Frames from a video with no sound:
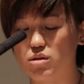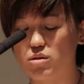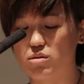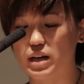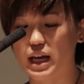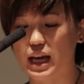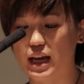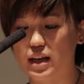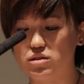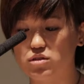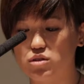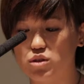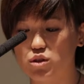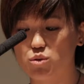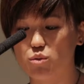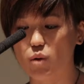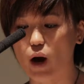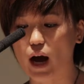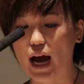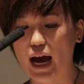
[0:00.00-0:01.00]
known as
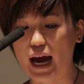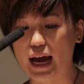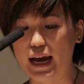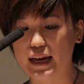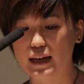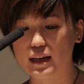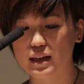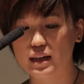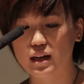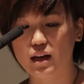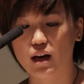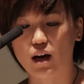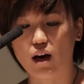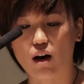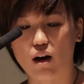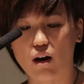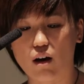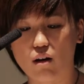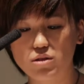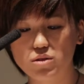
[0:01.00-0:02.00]
UI,
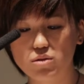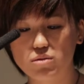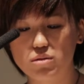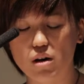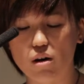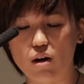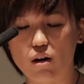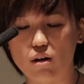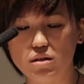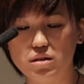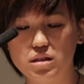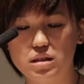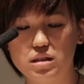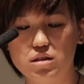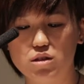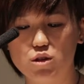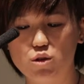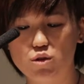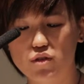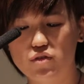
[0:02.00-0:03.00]
also called
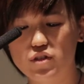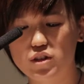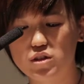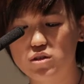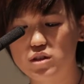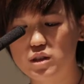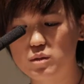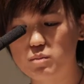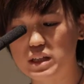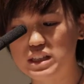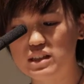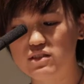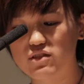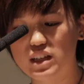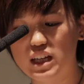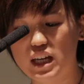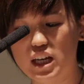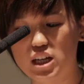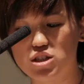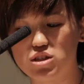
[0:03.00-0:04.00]
universal
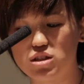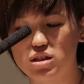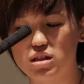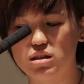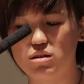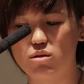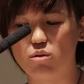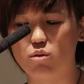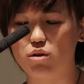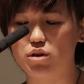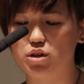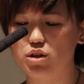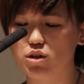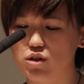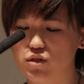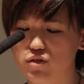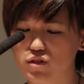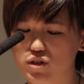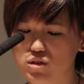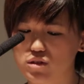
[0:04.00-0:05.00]
specification or
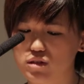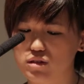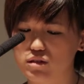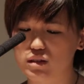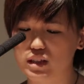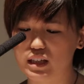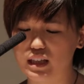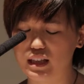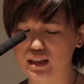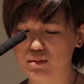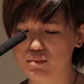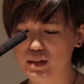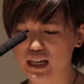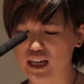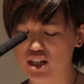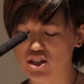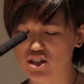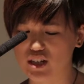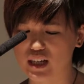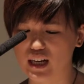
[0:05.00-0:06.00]
universal
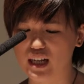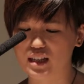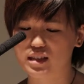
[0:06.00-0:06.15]
elimination,